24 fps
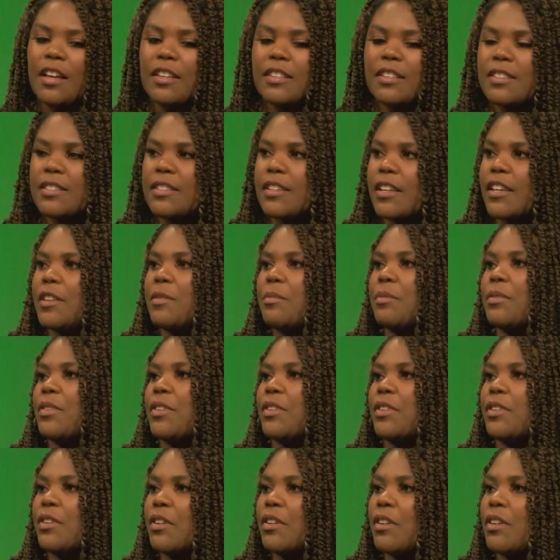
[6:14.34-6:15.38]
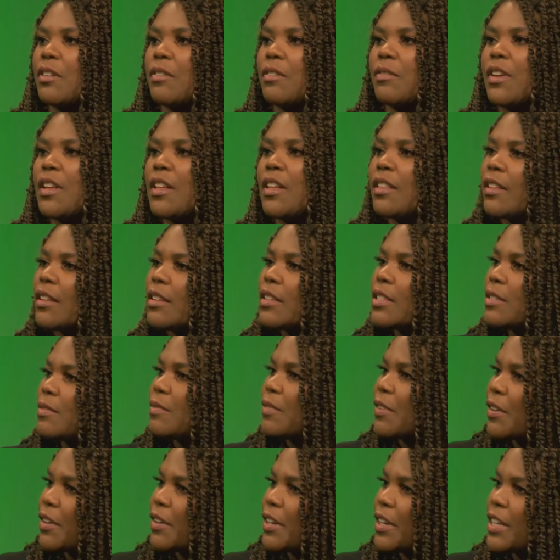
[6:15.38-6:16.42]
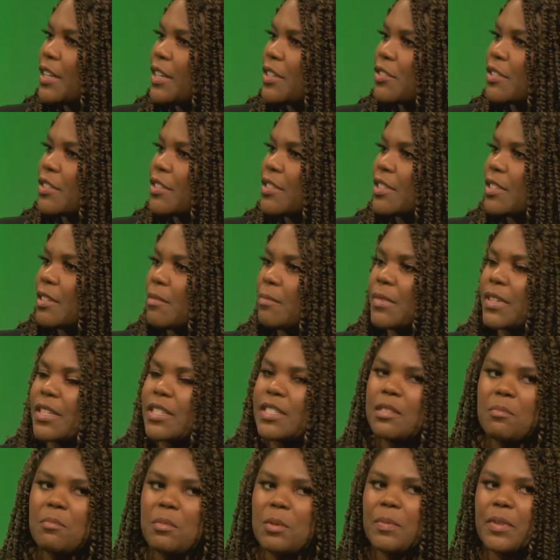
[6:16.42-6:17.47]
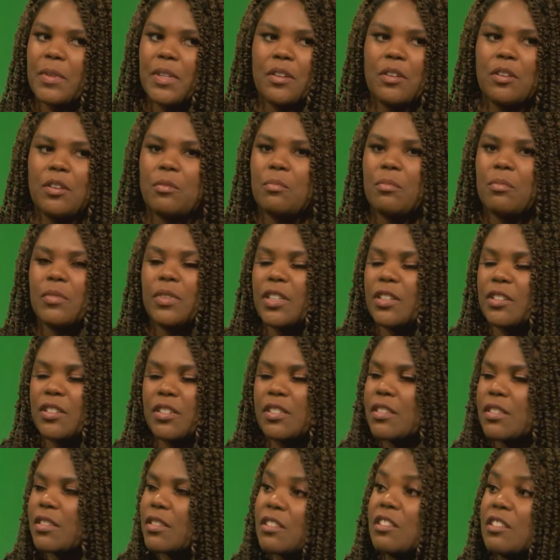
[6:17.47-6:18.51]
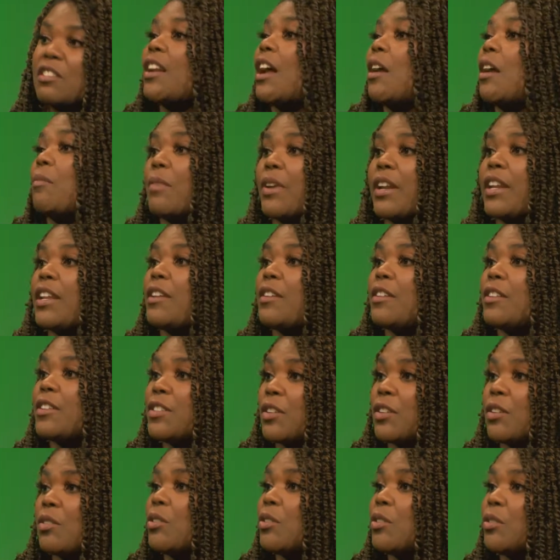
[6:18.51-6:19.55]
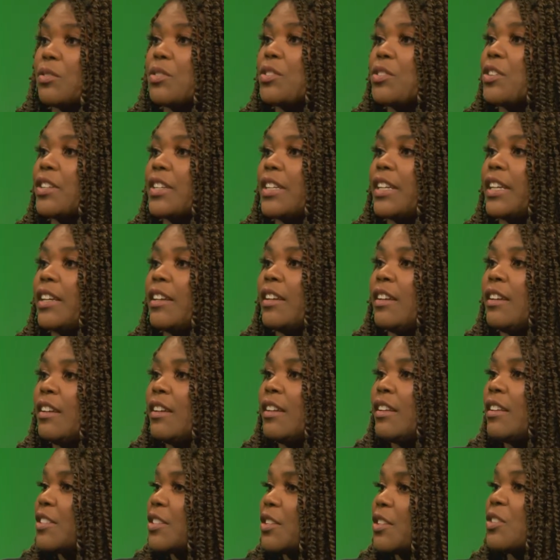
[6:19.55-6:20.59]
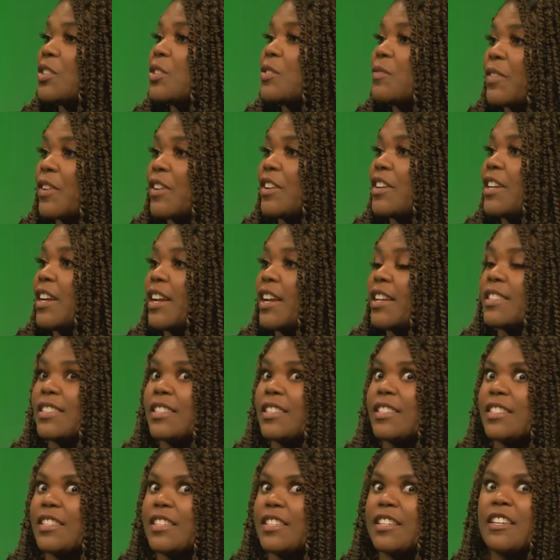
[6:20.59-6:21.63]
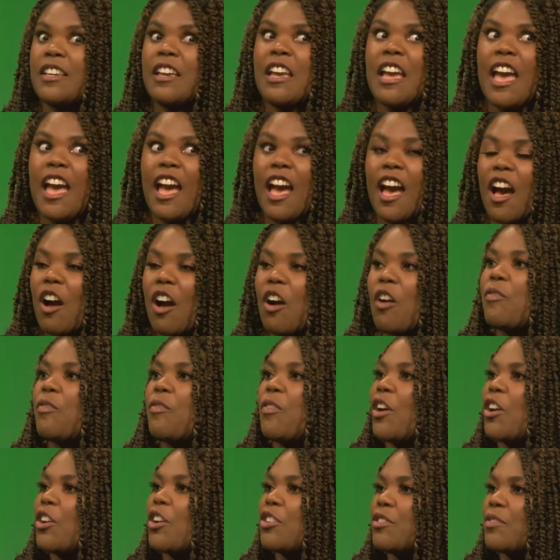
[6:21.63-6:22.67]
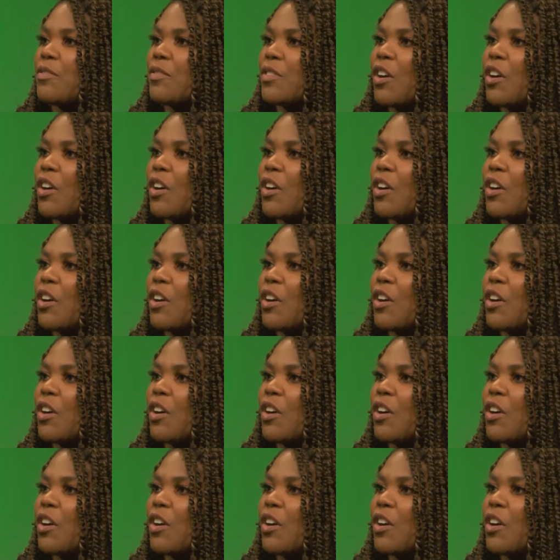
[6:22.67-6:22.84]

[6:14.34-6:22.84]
I stayed with the curve. That's very interesting because some people at home, they're not ready to go cold turkey. So it's very nice to see how far you've